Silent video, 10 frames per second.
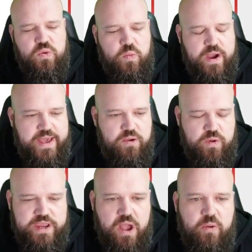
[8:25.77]
where
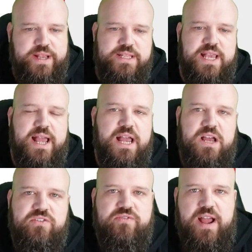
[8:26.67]
we're going to
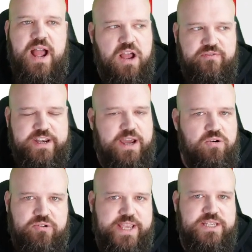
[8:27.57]
have
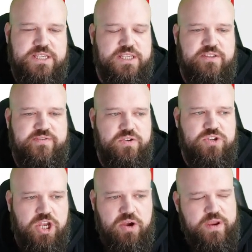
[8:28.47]
half-an-hour races in the
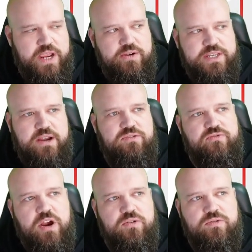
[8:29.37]
future? Are we going down the
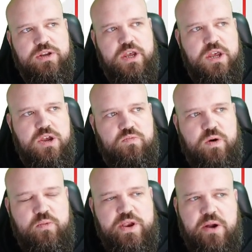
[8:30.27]
road
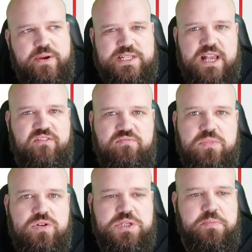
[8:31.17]
where we're going to have
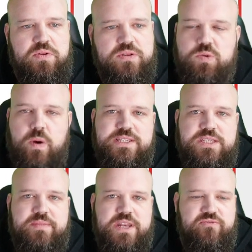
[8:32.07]
multiple
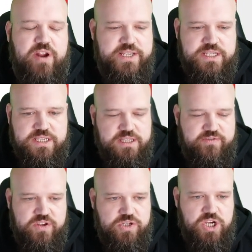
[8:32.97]
20-minute races in
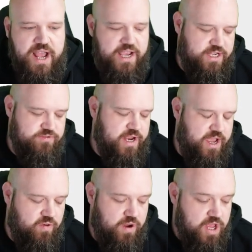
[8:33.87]
the future? I don't
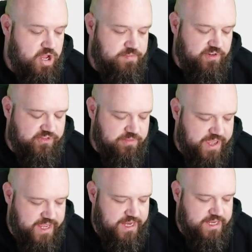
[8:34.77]
know. But for
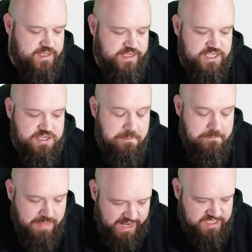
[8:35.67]
me, this is a
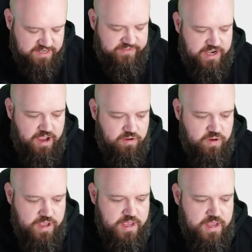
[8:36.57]
massive no.